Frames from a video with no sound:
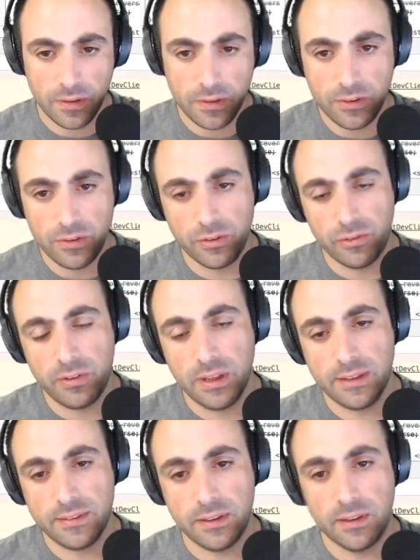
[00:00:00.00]
So
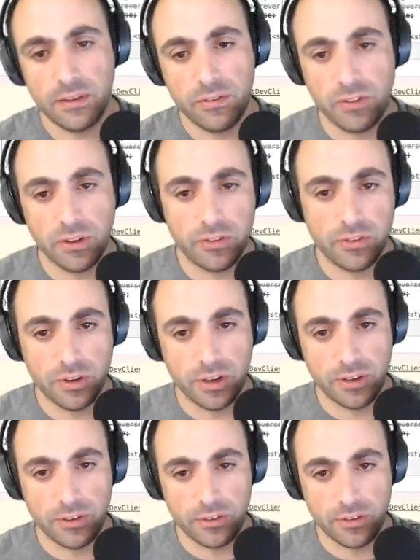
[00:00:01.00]
flex end and flex
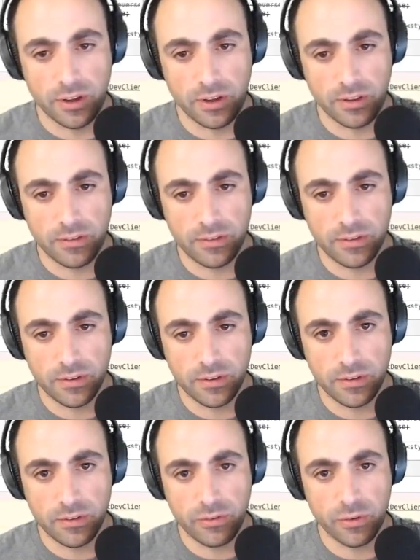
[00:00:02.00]
start is not
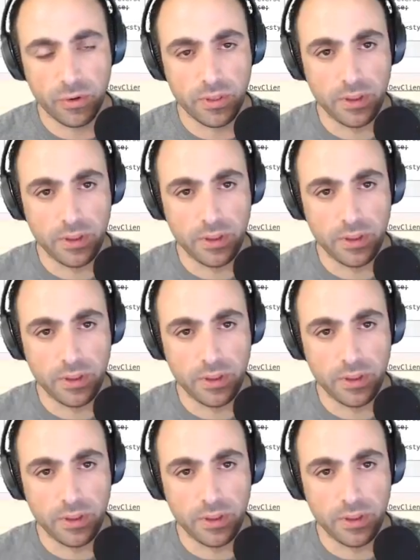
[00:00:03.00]
for the align